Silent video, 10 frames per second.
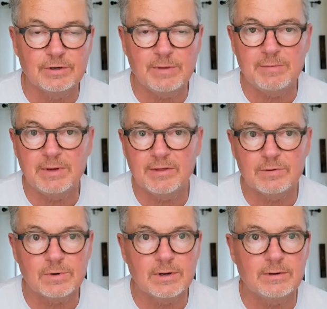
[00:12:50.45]
You may be on the
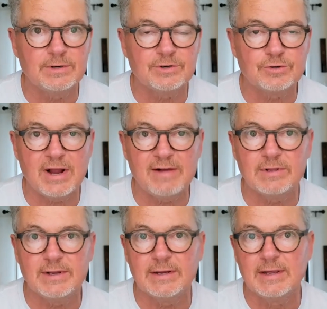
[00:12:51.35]
road and
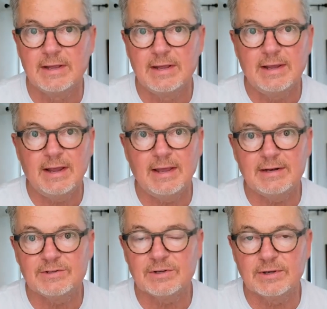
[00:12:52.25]
traveling, and
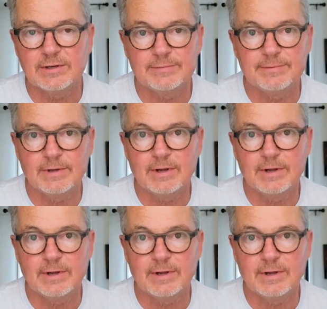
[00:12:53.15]
it's a